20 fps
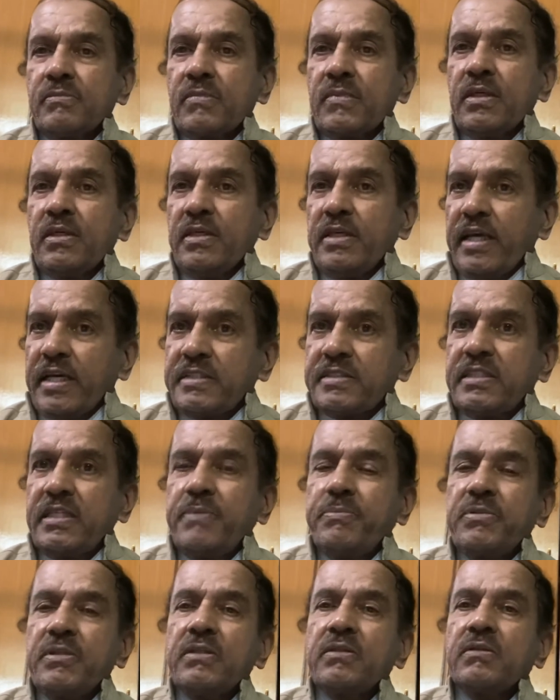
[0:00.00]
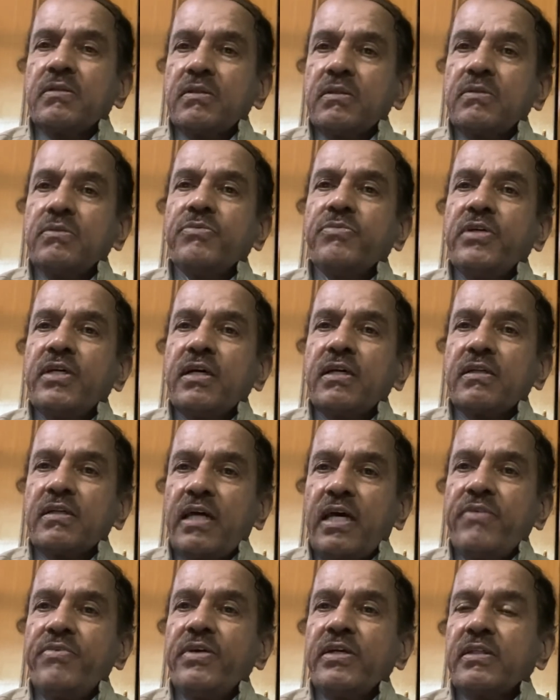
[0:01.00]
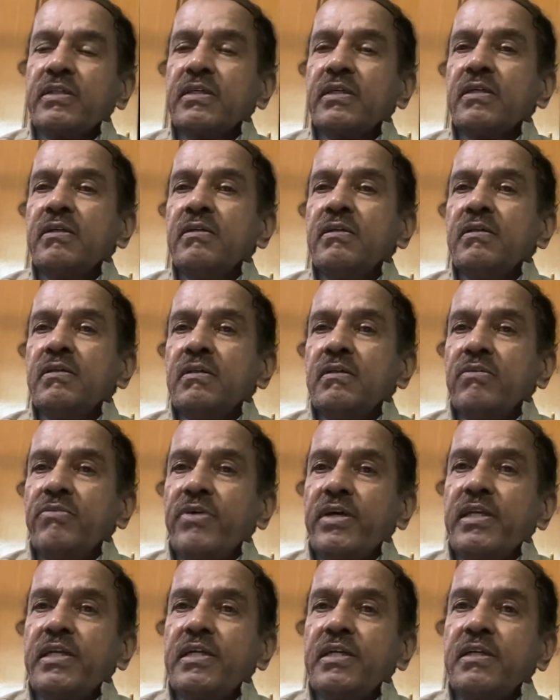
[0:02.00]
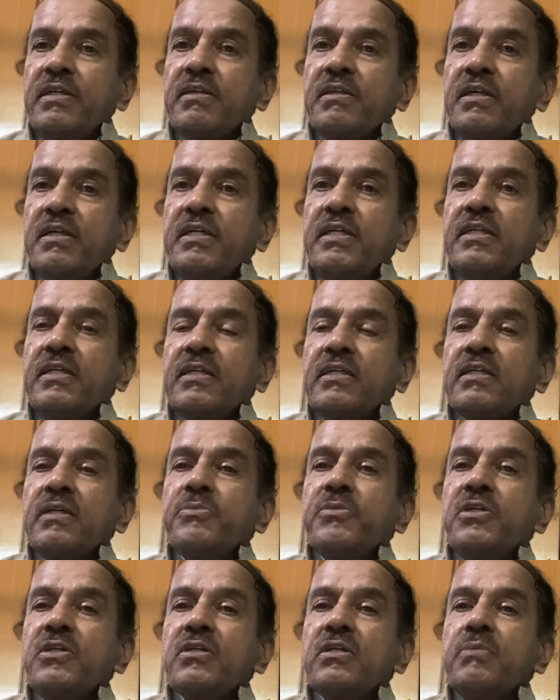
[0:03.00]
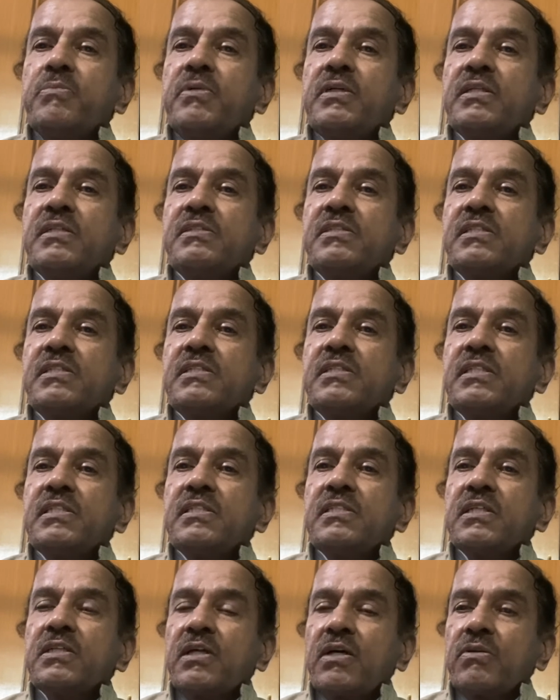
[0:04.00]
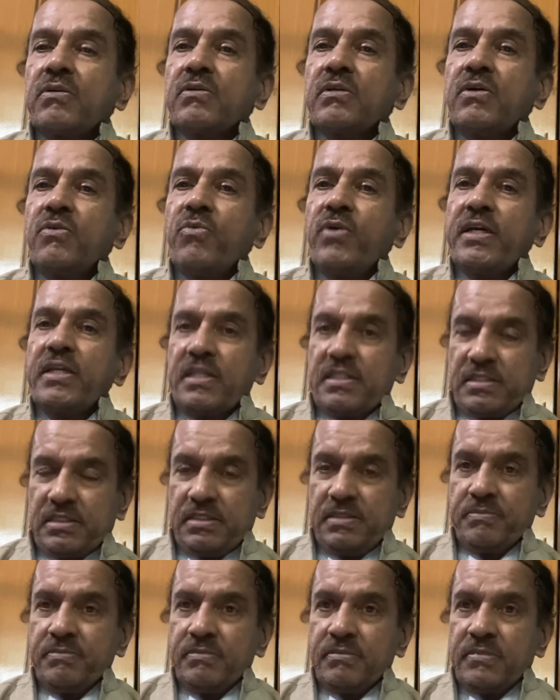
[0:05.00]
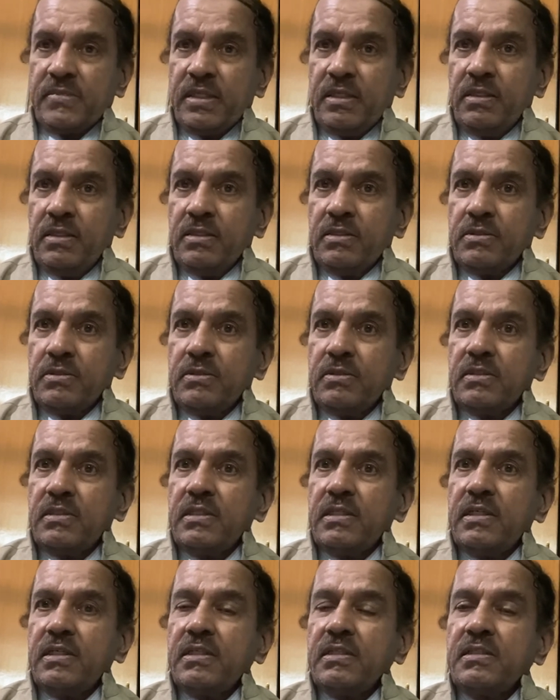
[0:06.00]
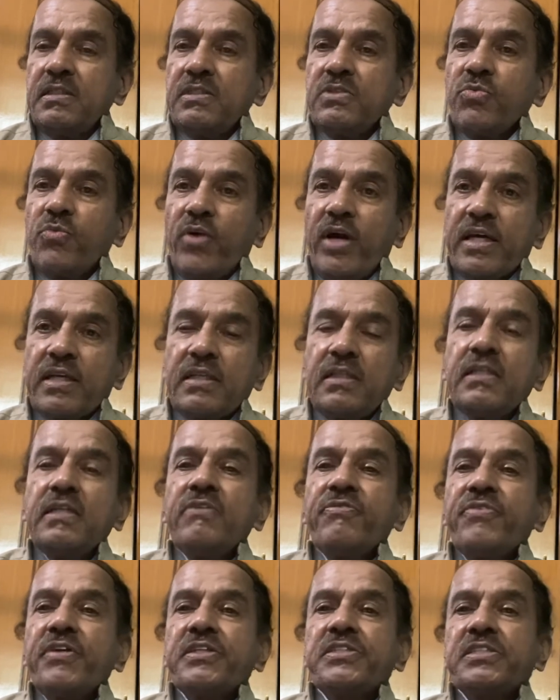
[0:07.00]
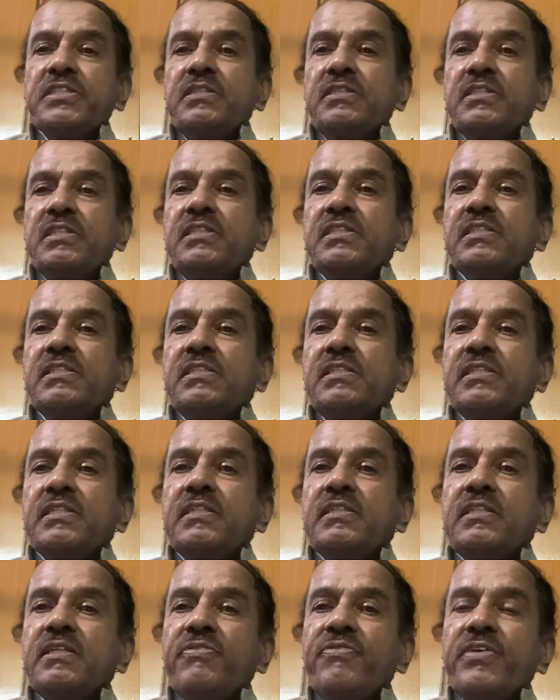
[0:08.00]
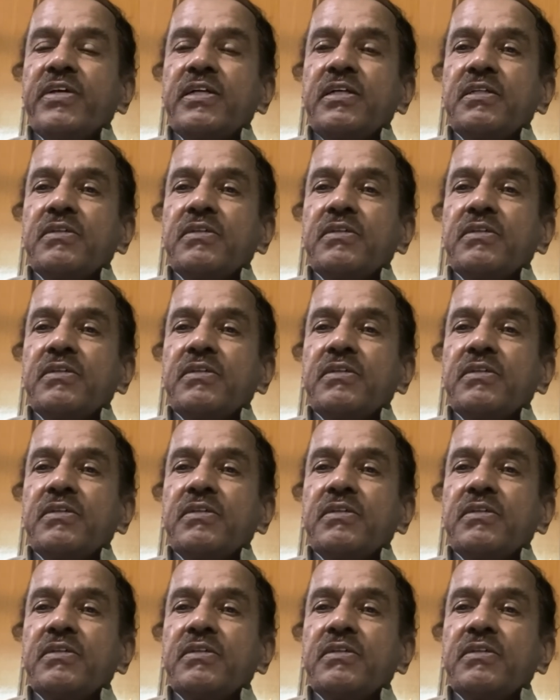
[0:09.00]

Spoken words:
except now we are having the very dreaded communicable disease, that is the coronavirus. So these viral infections, it is little difficult to